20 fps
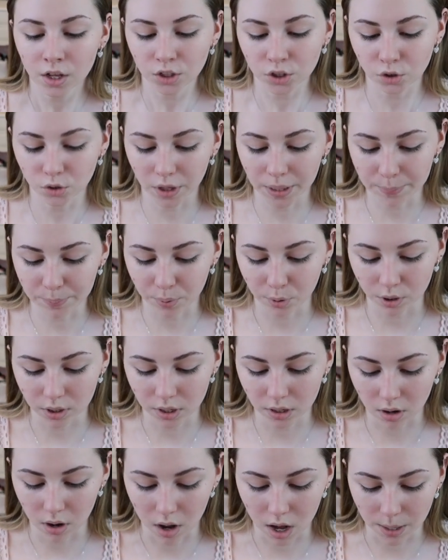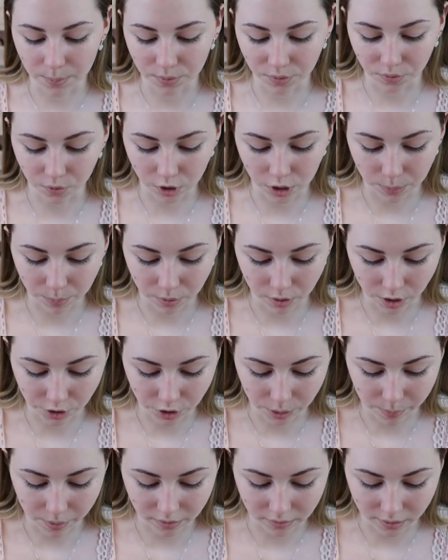You like put it on before you put on
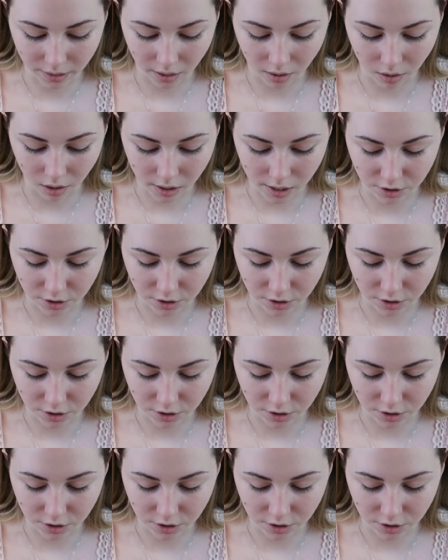your mascara,